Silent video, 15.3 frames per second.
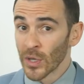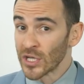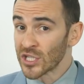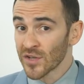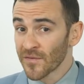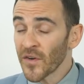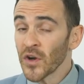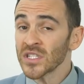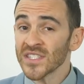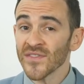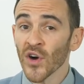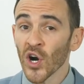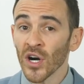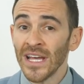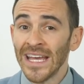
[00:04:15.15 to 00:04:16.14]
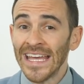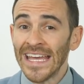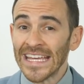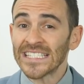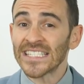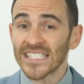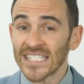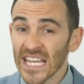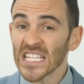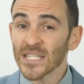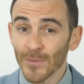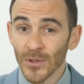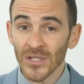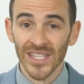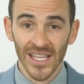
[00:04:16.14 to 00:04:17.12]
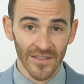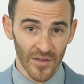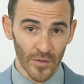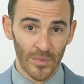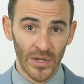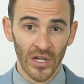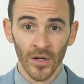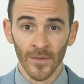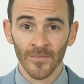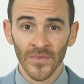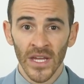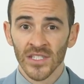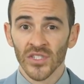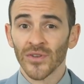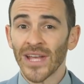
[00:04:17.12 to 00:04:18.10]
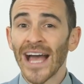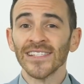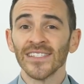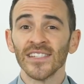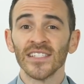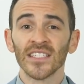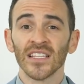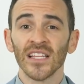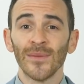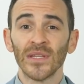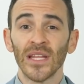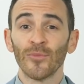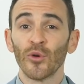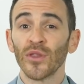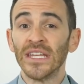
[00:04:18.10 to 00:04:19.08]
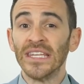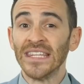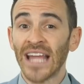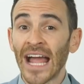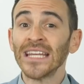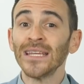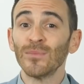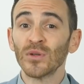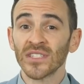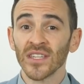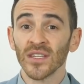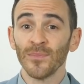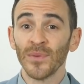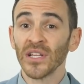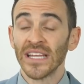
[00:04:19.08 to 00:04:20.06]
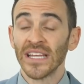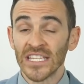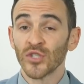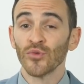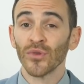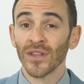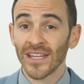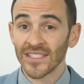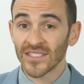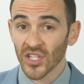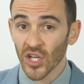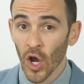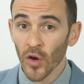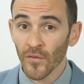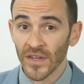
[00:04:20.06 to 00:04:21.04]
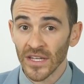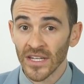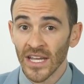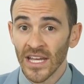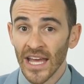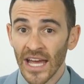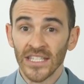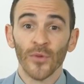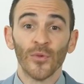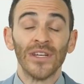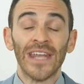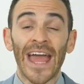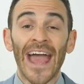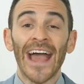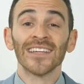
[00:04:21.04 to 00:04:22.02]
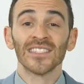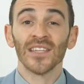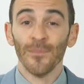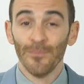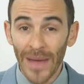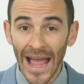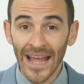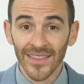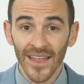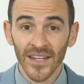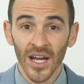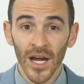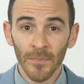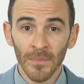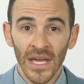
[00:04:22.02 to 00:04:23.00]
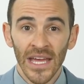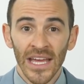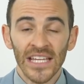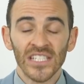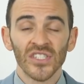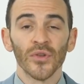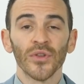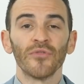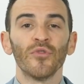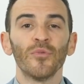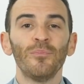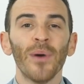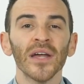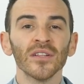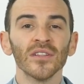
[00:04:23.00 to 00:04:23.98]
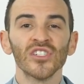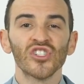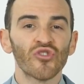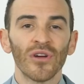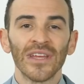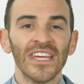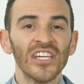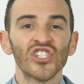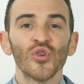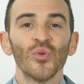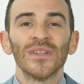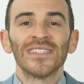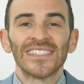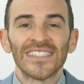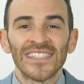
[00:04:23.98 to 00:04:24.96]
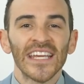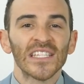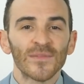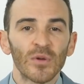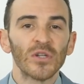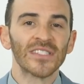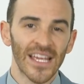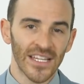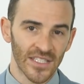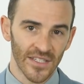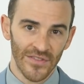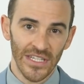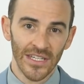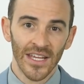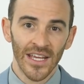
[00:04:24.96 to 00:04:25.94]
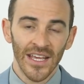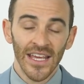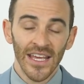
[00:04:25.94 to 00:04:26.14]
which, first of all, is 6% of the bill. So Cassidy's claiming that more than 90% of the bill isn't related to COVID, and yet when asked to back that up, his only rebuttal is drawing issue with 6% of it.